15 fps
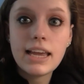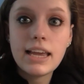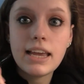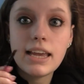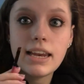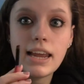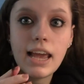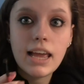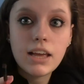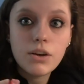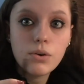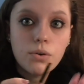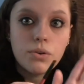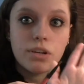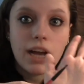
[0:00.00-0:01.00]
in a
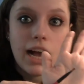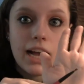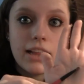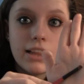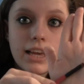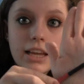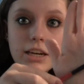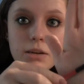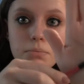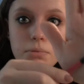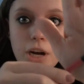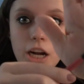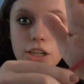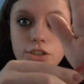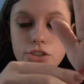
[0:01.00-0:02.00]
gold eyeliner
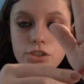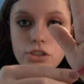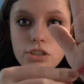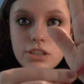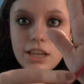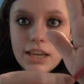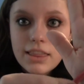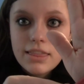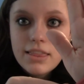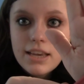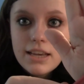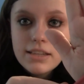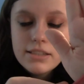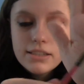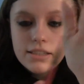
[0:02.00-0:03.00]
brush just like
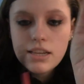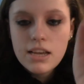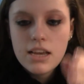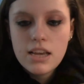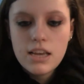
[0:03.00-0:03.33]
this,